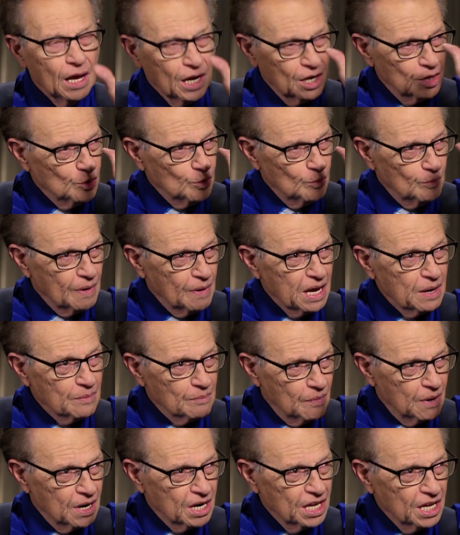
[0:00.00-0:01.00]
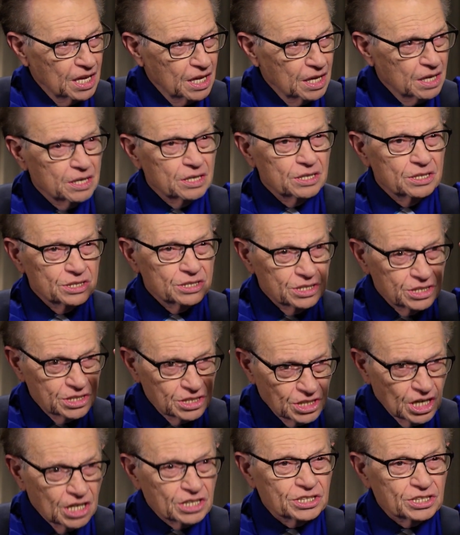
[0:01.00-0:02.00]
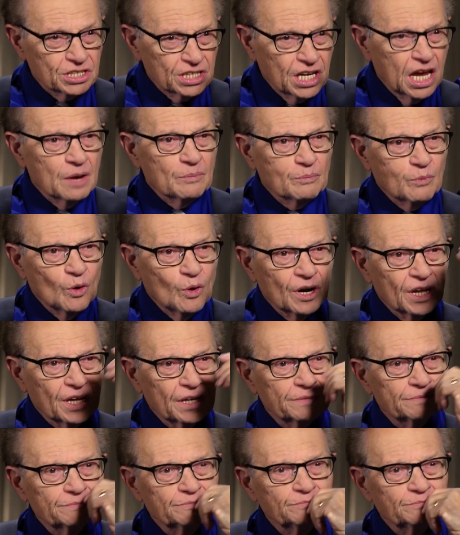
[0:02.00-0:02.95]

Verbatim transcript: Can you make money just skateboarding?